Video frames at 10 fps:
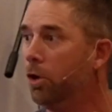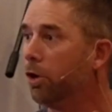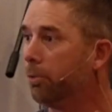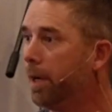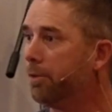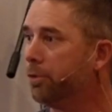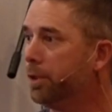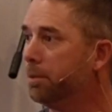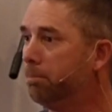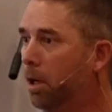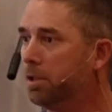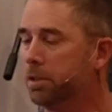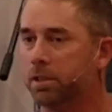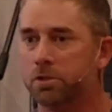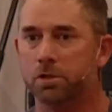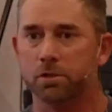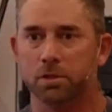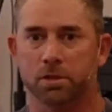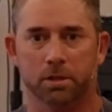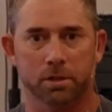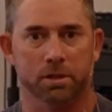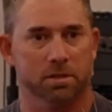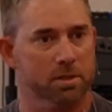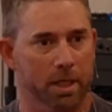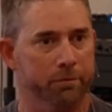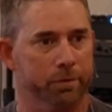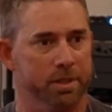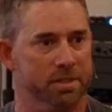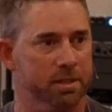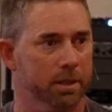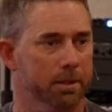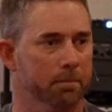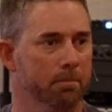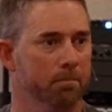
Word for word: or rather in bondage to, in, in slavery to sin.